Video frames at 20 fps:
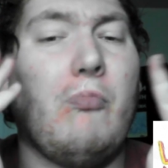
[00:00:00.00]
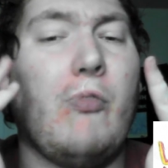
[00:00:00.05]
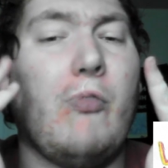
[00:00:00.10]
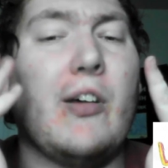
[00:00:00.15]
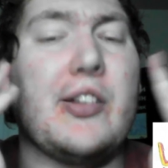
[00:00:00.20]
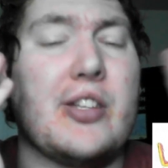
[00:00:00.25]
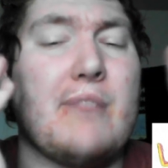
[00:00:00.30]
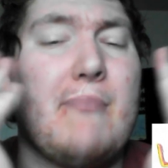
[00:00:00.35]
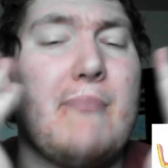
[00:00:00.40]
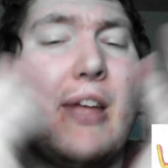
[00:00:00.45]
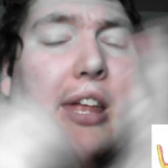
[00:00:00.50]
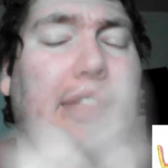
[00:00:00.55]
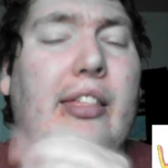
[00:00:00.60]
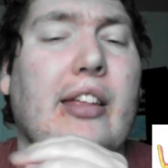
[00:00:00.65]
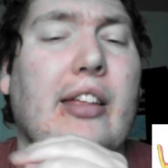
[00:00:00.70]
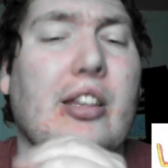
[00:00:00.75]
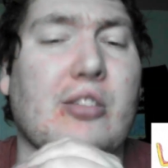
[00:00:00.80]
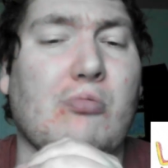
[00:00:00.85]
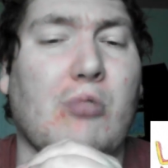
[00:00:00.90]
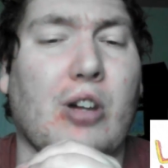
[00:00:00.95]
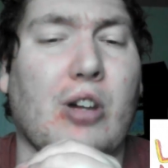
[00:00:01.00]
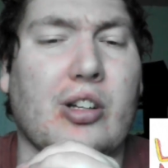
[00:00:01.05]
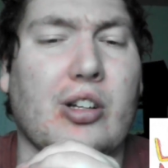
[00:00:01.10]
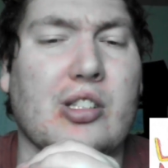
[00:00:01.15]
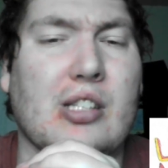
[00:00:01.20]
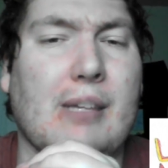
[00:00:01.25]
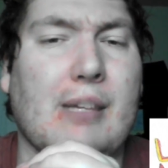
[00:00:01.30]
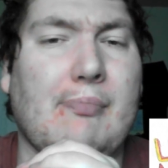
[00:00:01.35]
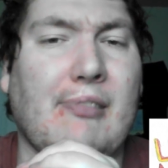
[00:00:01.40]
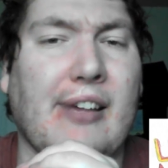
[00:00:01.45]
want to make things work
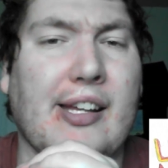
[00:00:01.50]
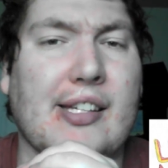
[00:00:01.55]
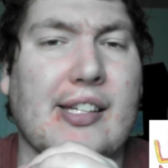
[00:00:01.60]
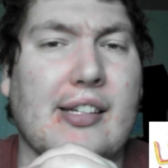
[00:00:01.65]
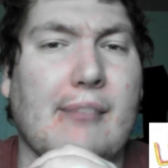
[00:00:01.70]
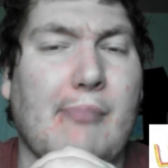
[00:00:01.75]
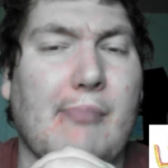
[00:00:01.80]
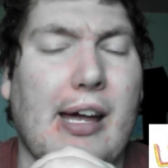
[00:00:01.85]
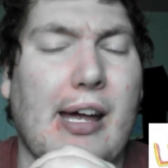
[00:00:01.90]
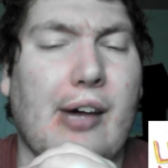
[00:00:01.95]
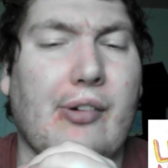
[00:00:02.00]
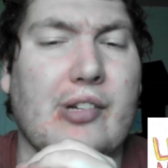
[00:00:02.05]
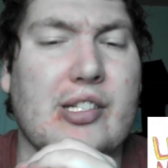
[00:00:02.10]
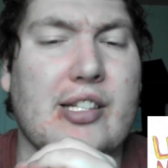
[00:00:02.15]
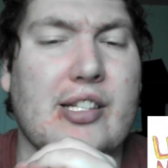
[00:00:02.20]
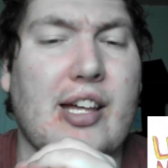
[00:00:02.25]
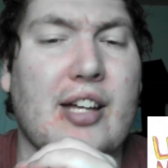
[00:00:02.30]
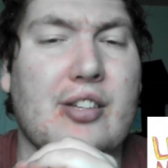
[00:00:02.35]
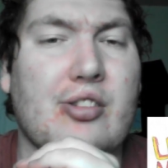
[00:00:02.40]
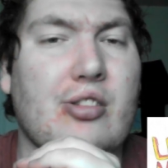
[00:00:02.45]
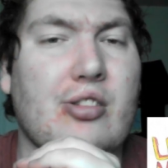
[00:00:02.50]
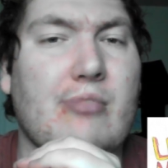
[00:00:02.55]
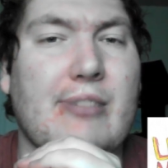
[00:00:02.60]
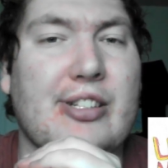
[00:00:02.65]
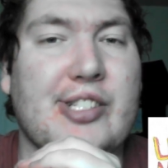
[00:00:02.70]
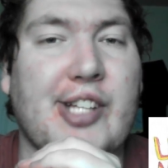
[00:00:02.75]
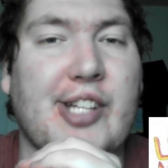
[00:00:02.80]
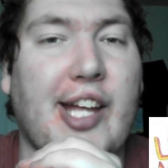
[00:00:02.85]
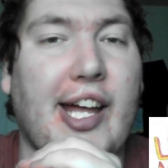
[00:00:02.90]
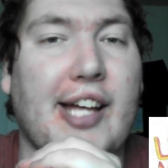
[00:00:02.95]
some way, somehow. Is that too
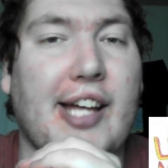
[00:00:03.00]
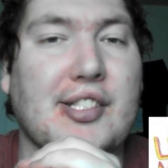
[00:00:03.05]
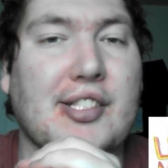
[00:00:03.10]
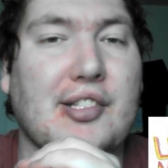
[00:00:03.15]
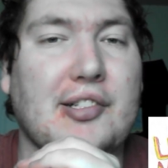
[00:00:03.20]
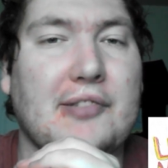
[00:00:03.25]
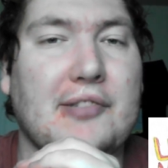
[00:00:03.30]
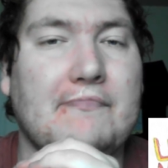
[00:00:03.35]
much to ask?